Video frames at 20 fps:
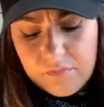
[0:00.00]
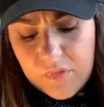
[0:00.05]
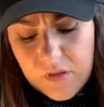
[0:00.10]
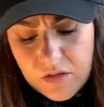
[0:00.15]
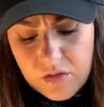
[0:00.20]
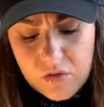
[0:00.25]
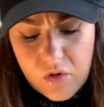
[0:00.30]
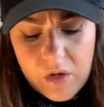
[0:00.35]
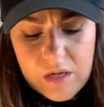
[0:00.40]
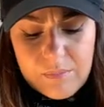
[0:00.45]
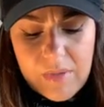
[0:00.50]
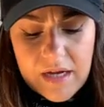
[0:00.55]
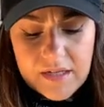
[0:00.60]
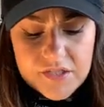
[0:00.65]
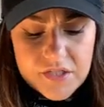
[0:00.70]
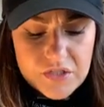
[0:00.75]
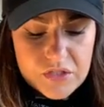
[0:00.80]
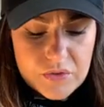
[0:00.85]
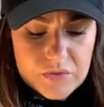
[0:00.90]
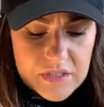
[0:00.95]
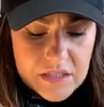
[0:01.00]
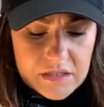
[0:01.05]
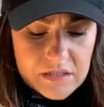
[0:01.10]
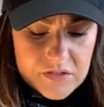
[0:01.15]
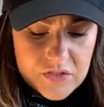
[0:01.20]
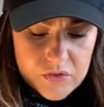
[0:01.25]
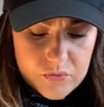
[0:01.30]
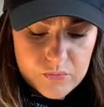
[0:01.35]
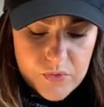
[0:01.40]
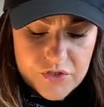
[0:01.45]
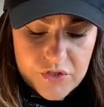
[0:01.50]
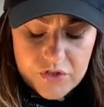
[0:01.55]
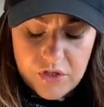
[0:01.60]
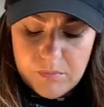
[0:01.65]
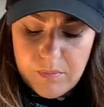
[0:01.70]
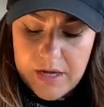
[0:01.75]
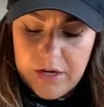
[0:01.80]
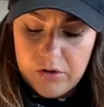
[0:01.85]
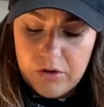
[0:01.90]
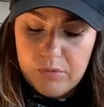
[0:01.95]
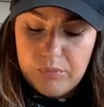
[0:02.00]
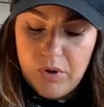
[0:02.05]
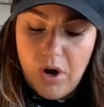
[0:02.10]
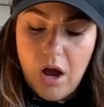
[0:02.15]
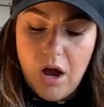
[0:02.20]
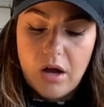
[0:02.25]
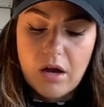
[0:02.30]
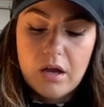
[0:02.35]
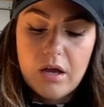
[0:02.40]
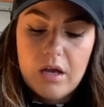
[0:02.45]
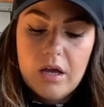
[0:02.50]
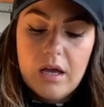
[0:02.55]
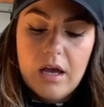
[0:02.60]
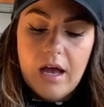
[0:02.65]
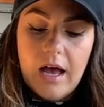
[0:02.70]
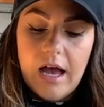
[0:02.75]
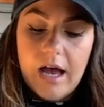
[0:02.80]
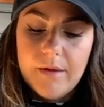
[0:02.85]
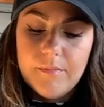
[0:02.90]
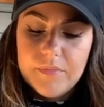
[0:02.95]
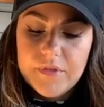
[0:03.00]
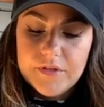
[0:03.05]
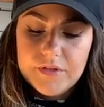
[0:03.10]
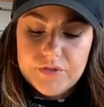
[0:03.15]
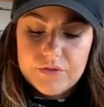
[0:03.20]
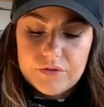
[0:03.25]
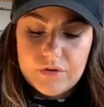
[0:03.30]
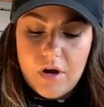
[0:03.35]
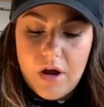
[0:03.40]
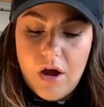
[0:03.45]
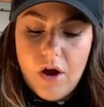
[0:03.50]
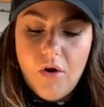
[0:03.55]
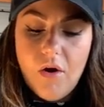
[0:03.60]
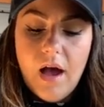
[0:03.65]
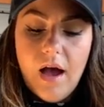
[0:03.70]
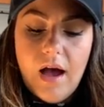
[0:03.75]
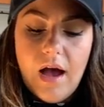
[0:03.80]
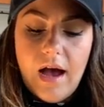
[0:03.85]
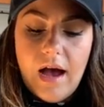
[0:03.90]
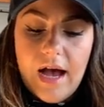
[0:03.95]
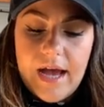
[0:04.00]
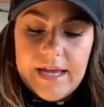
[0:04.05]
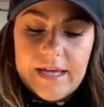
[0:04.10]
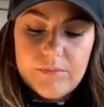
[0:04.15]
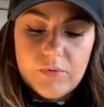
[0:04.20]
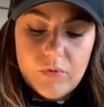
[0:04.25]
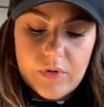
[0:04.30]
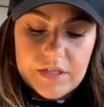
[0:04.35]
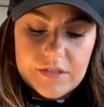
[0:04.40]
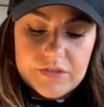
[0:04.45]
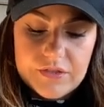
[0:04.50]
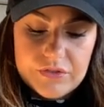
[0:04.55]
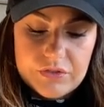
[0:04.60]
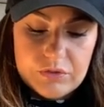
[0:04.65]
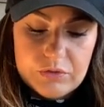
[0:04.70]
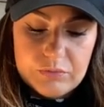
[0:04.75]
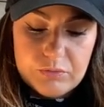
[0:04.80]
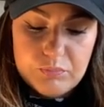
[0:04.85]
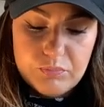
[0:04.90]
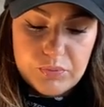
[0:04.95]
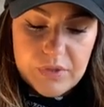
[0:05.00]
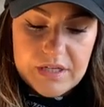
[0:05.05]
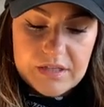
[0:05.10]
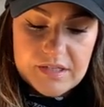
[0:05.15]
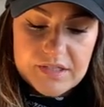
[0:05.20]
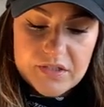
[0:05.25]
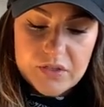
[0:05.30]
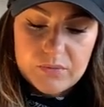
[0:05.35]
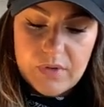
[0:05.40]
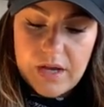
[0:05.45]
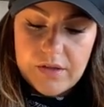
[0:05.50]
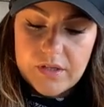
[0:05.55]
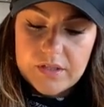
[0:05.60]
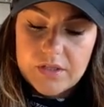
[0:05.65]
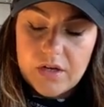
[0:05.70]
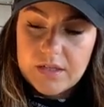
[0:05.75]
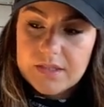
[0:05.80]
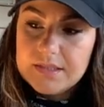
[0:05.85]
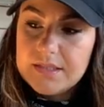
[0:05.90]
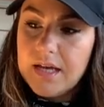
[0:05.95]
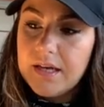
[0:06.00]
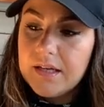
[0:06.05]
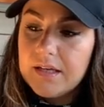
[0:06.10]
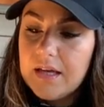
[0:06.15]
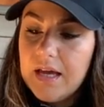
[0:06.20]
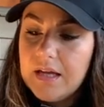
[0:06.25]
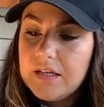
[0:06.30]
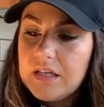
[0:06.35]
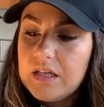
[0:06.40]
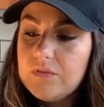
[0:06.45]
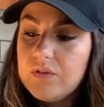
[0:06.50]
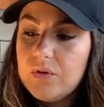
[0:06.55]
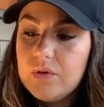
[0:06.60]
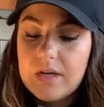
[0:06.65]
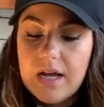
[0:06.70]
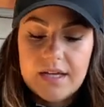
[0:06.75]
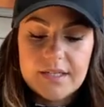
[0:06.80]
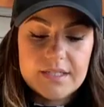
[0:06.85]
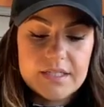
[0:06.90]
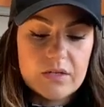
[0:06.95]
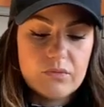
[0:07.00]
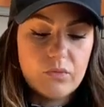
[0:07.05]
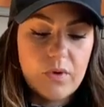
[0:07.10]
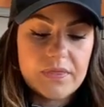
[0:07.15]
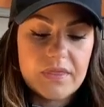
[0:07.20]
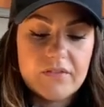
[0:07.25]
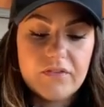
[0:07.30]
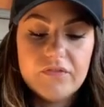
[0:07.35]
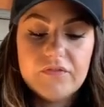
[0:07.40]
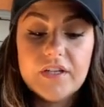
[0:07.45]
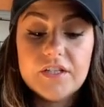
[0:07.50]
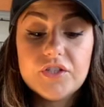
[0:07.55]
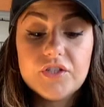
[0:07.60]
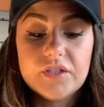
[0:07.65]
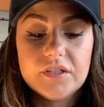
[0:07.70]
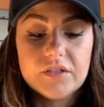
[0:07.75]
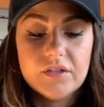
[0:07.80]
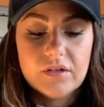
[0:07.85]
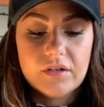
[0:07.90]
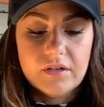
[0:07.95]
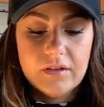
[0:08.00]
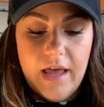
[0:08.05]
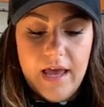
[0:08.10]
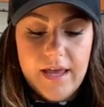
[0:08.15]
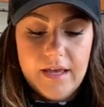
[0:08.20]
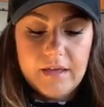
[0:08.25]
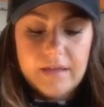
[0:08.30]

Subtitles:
I'm going back to using this original micro prong, the Duro. I am going to bring this around the dog's neck and give you an idea of what the fit should look like